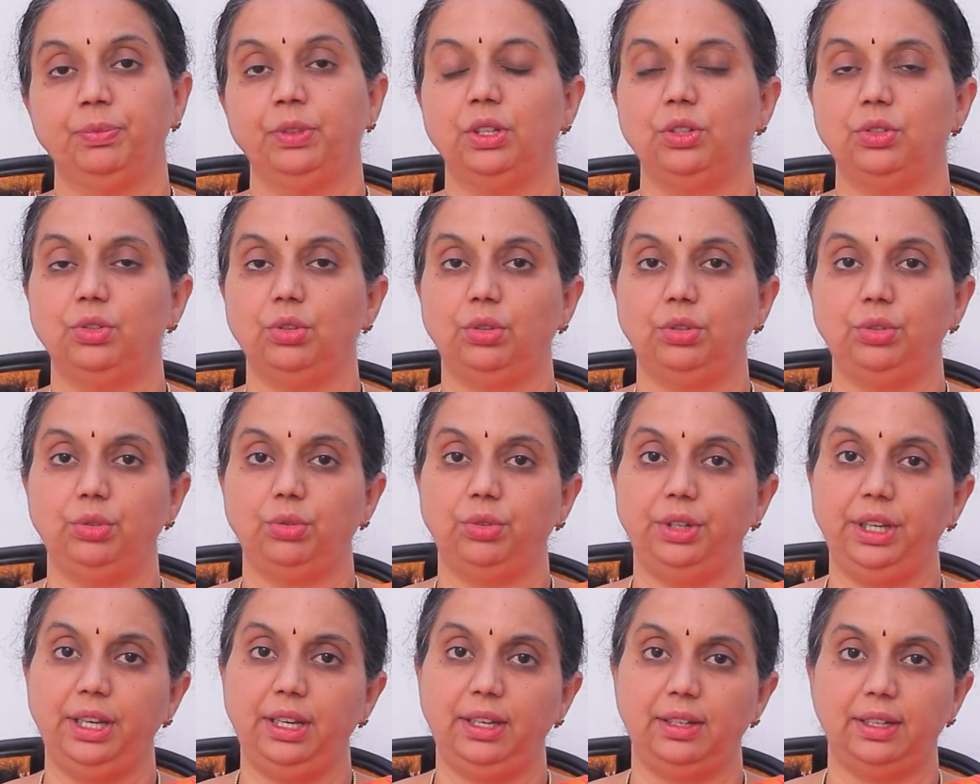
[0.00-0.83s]
So
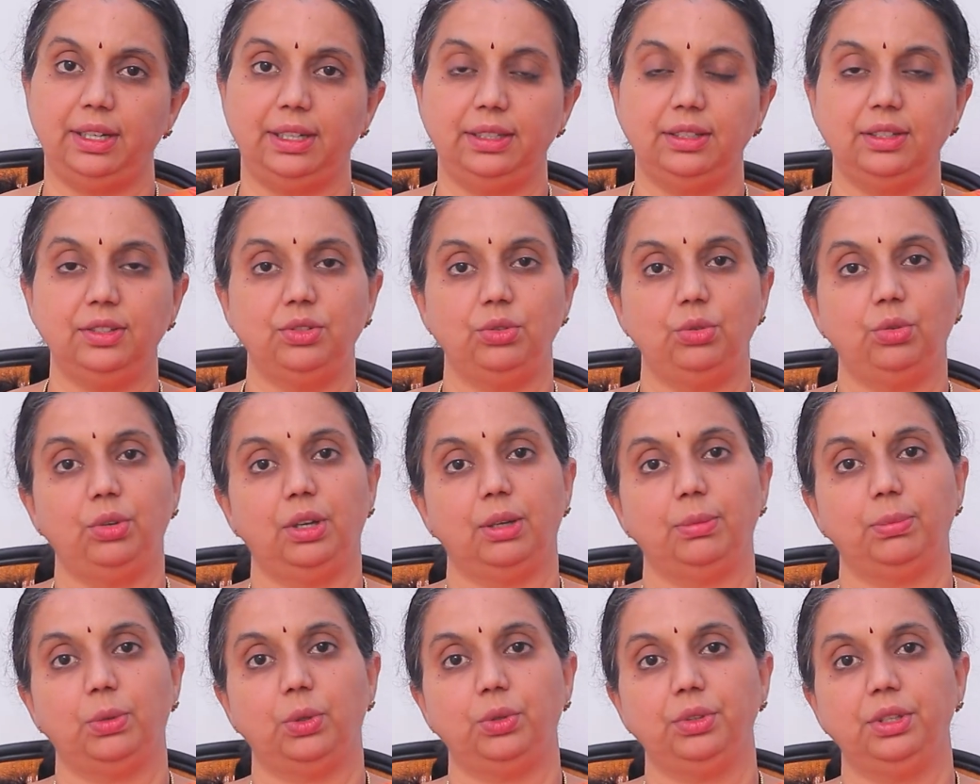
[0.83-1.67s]
today let us know
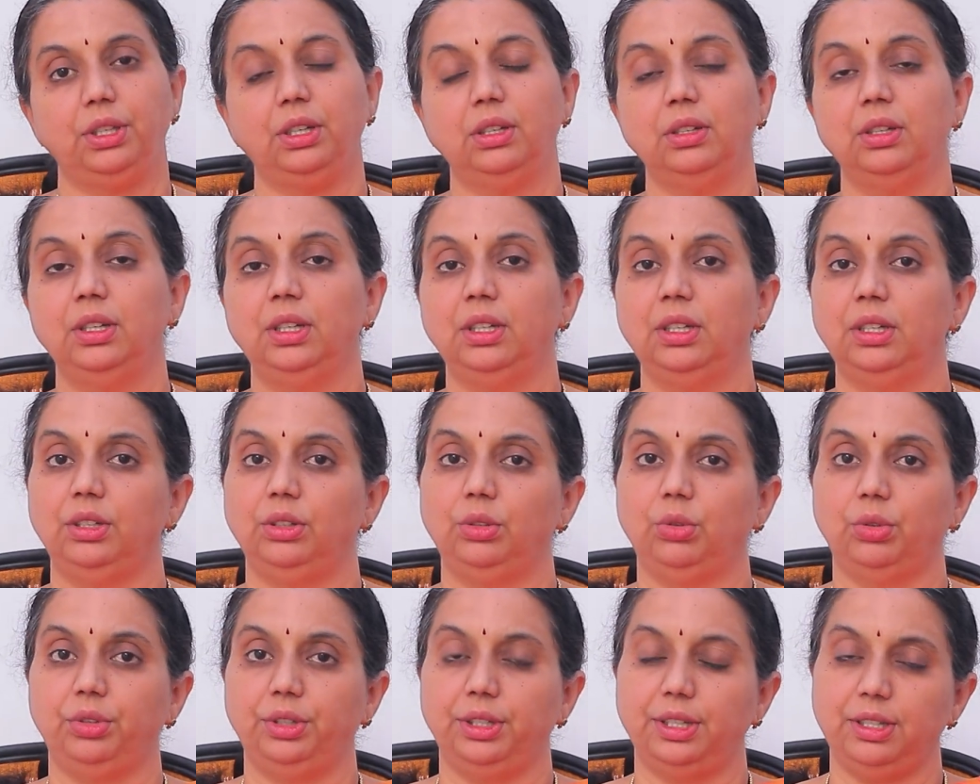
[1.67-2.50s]
about the
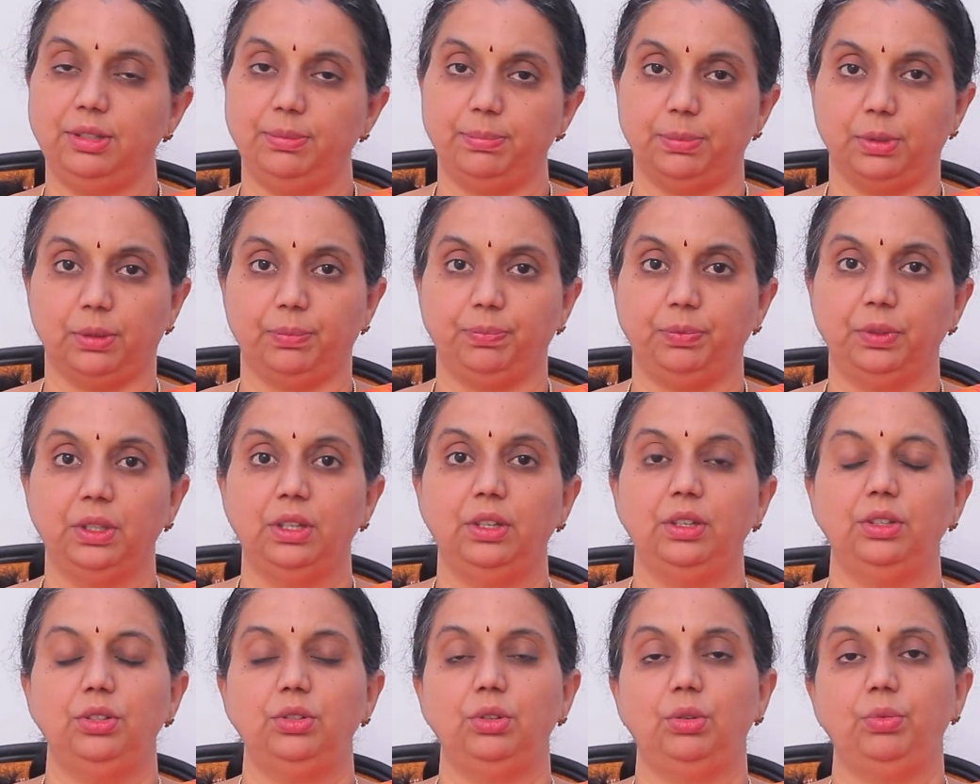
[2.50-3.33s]
donor sperm.
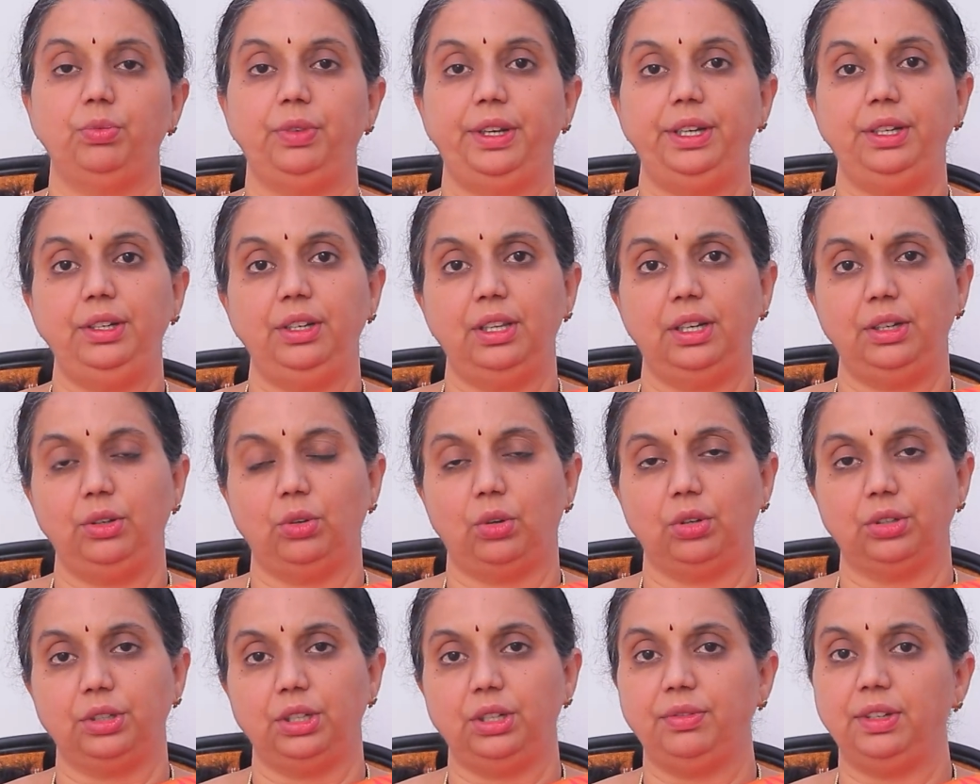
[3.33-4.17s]
So when the
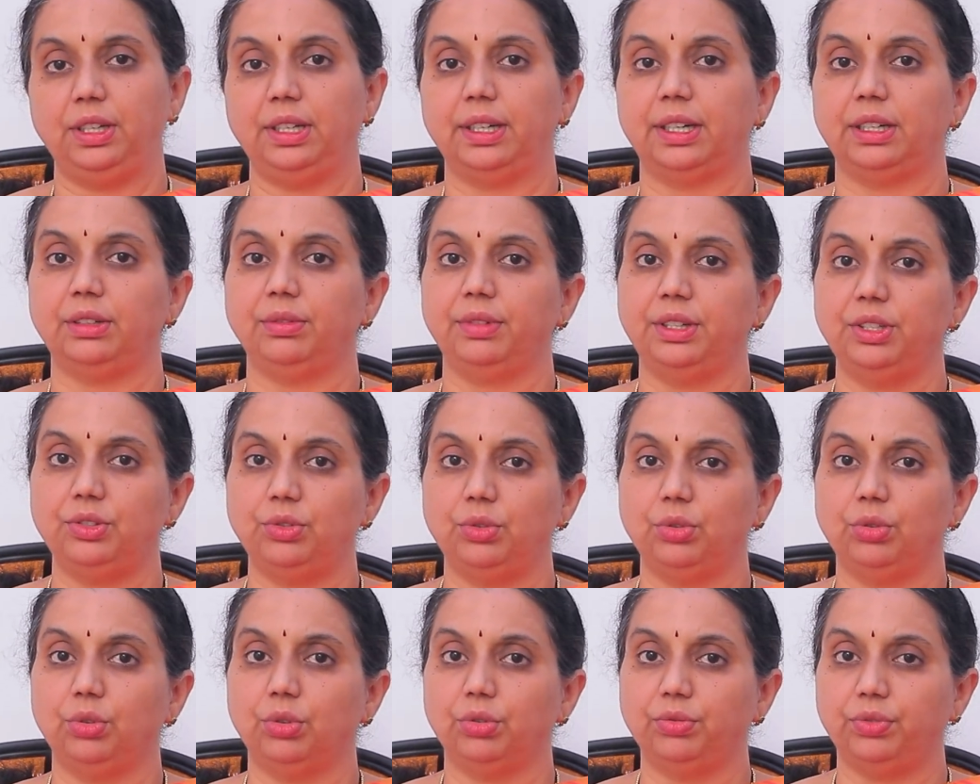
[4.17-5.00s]
doctor will advise
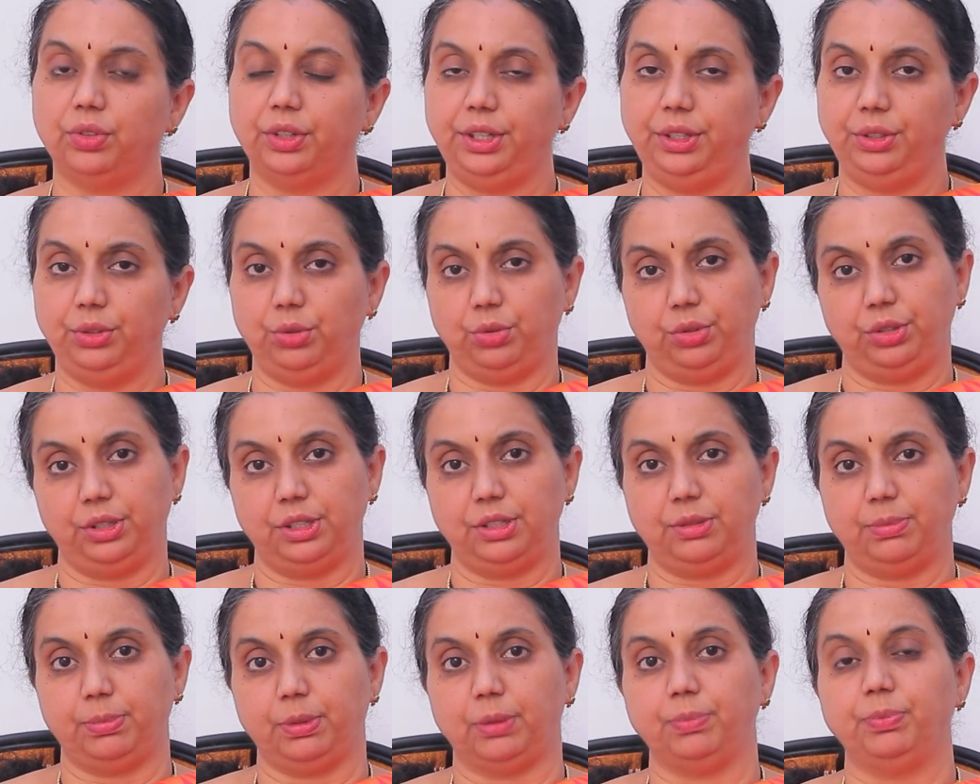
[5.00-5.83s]
to go for a donor
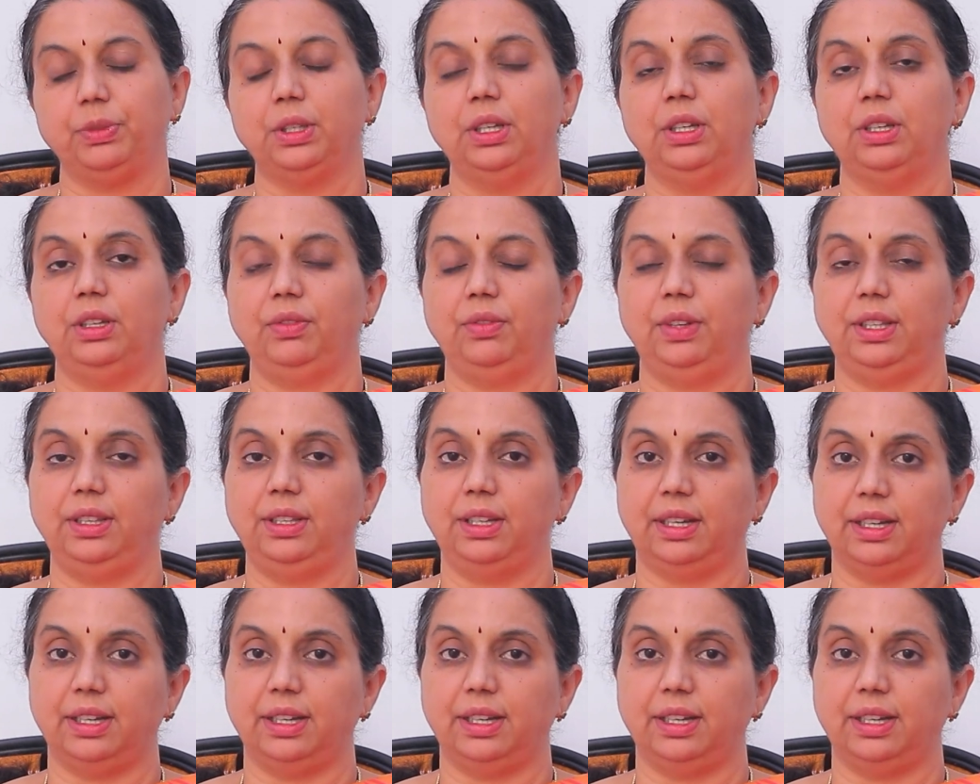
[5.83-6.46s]
sperm, when the